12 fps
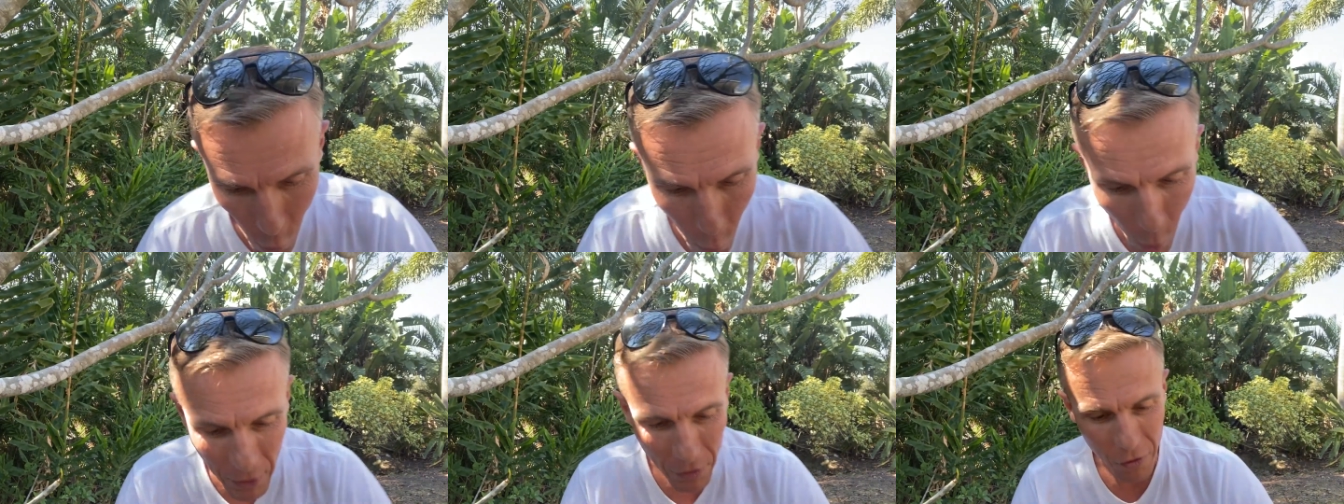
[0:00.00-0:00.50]

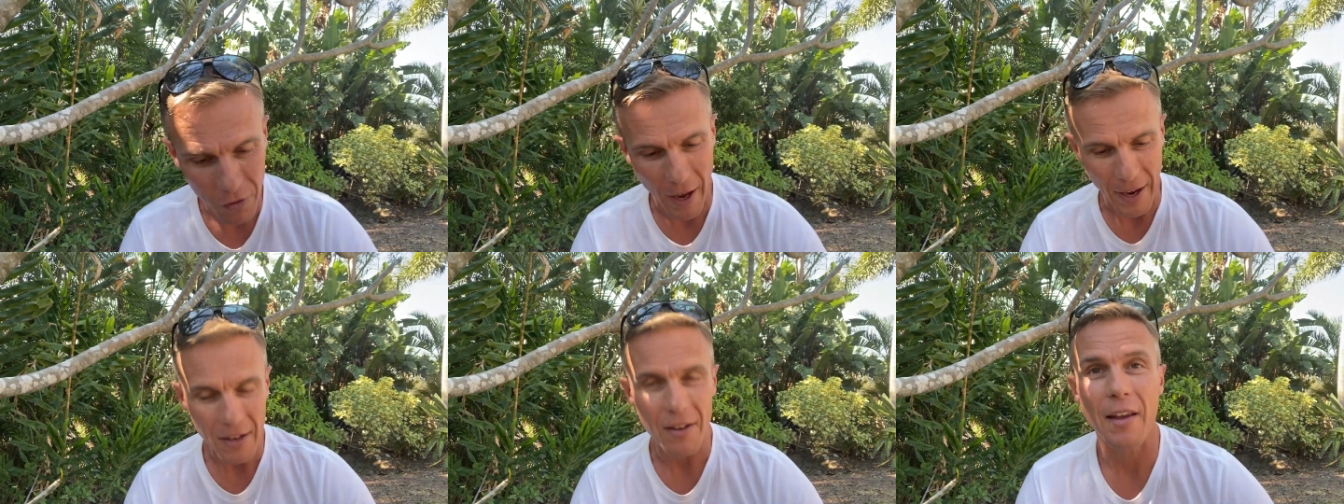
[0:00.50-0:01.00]
one
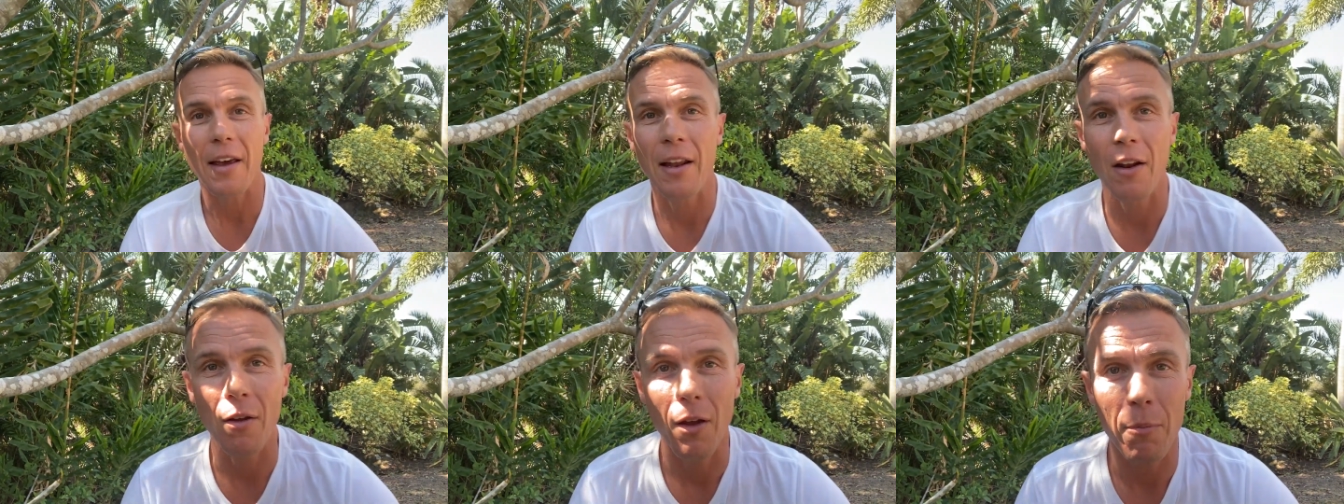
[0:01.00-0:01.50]
state,
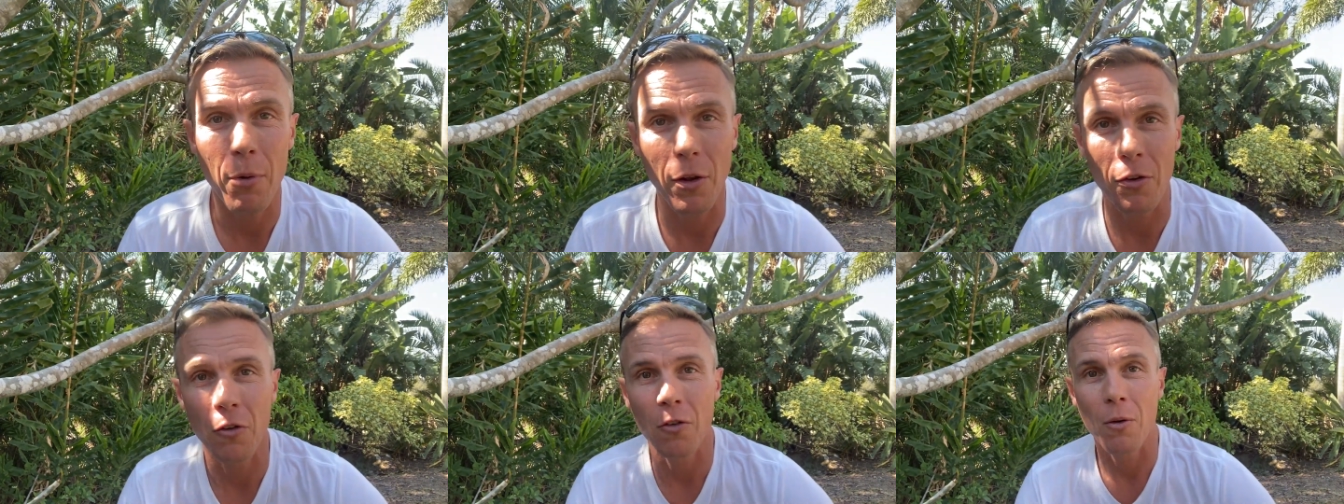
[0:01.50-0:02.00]
and uh,
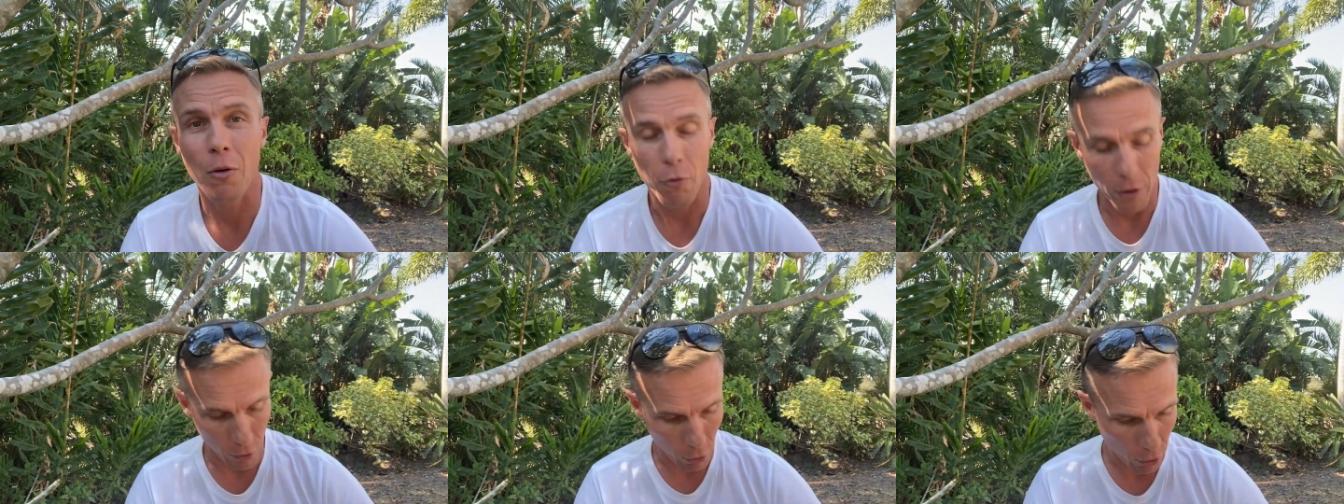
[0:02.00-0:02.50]
apologies, I'm not
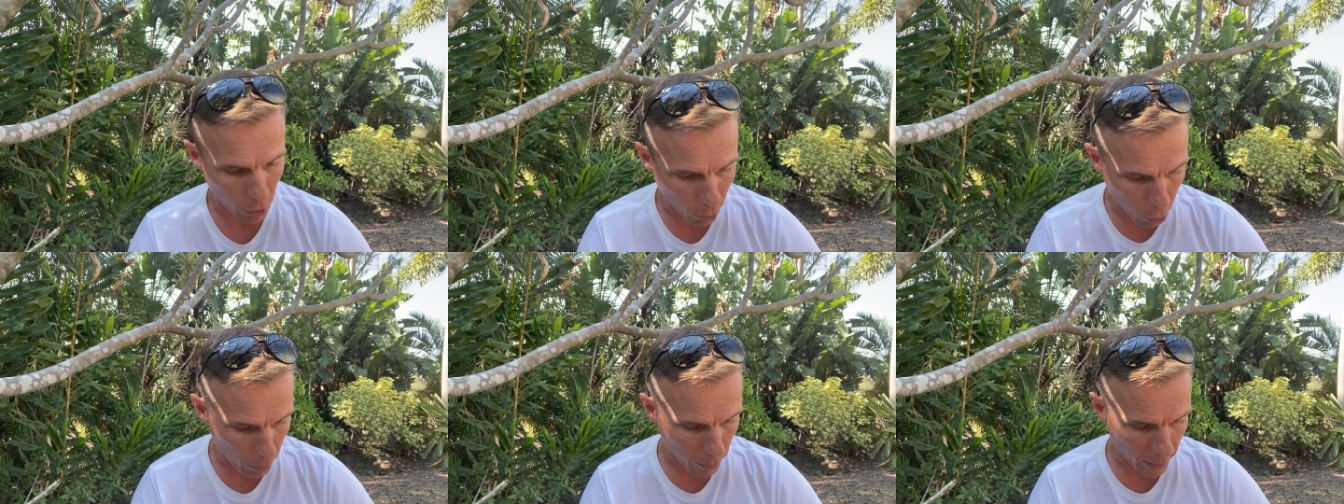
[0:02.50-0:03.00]
really good on
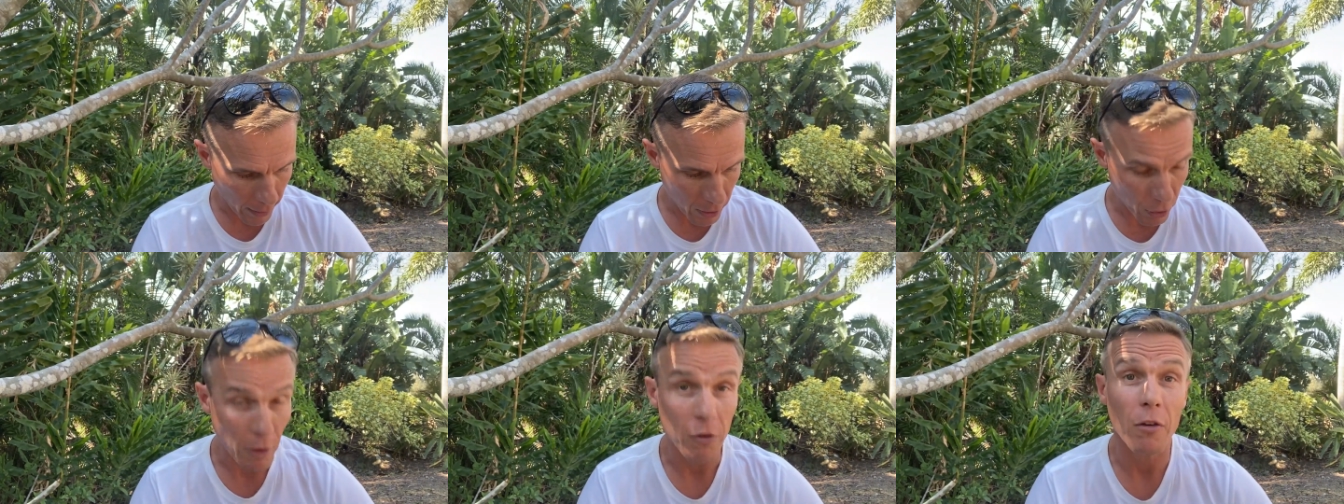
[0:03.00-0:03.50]
all my
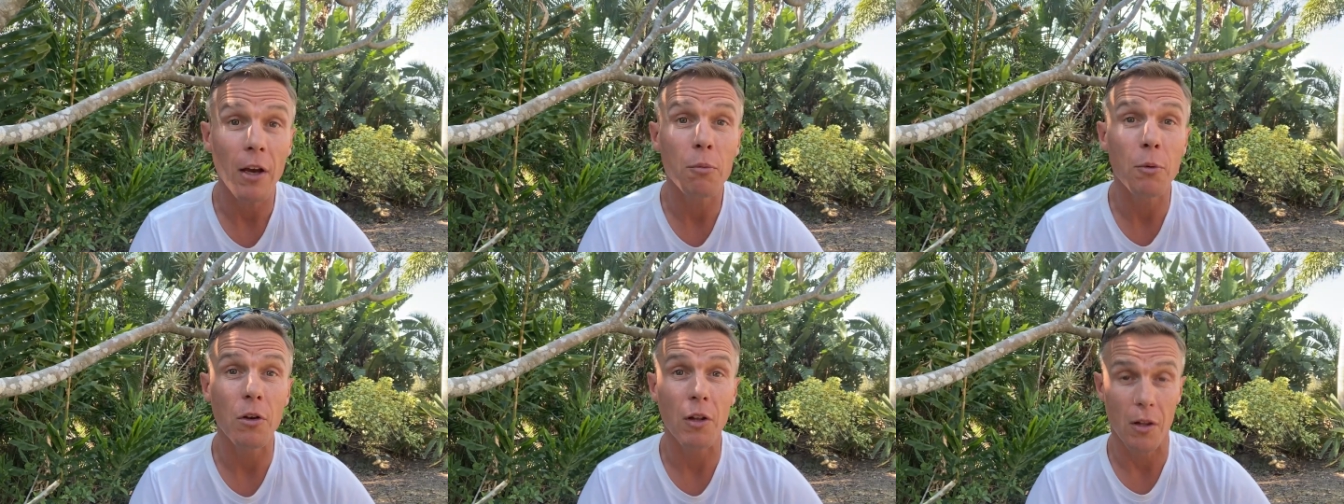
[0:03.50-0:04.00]
US states,
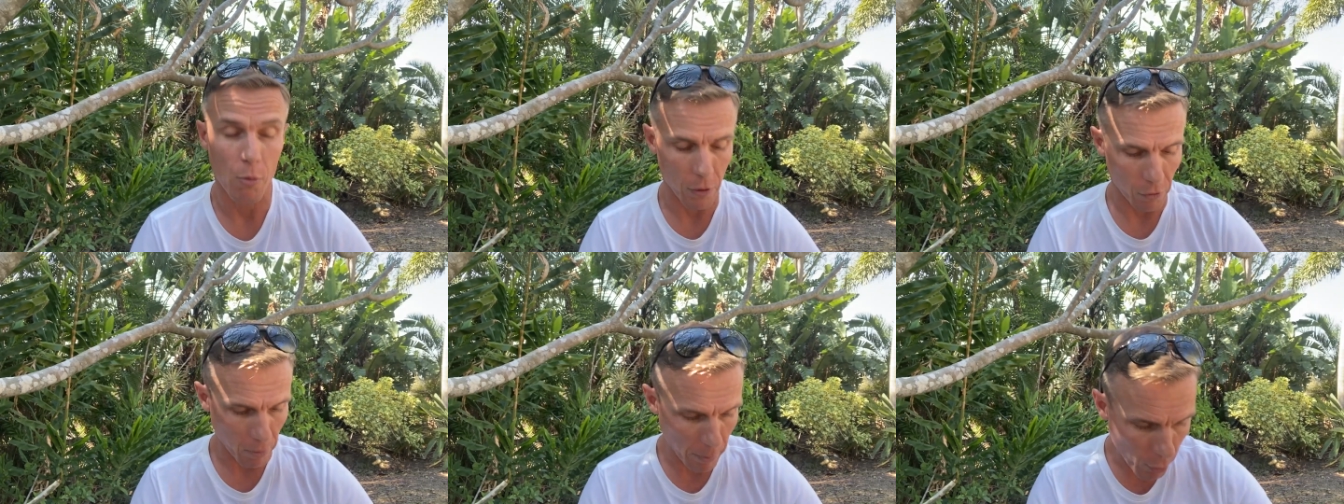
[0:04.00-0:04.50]
particularly the
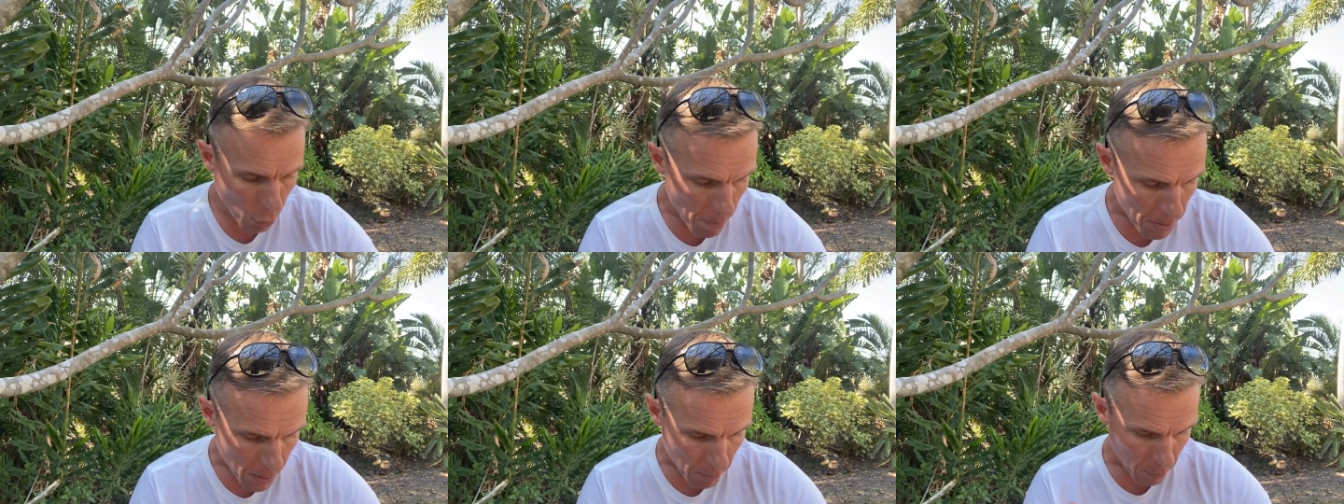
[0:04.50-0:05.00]
ones in the middle,
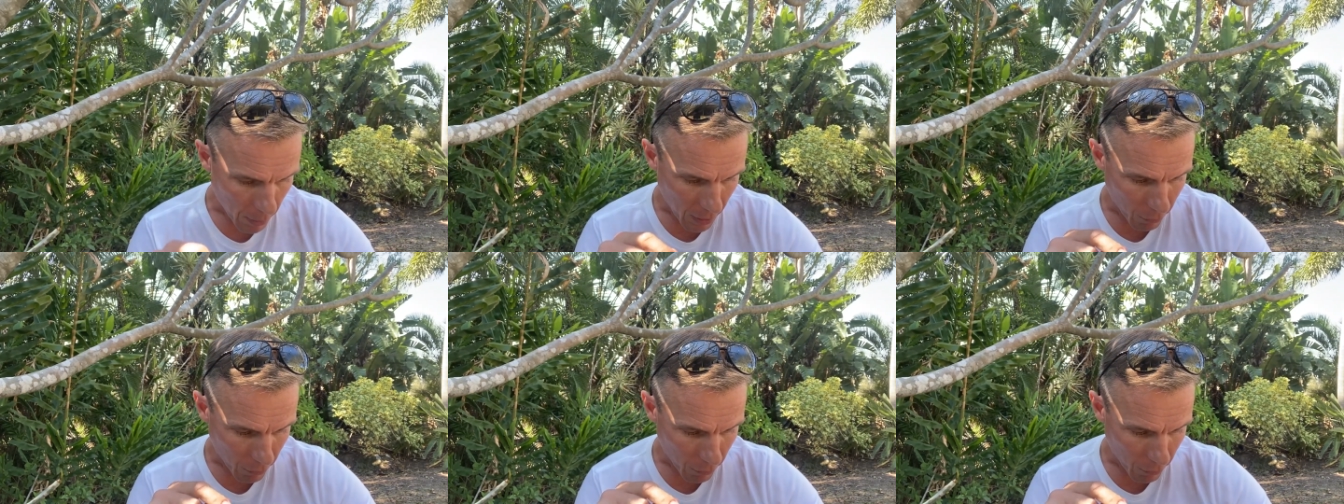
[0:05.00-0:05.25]
but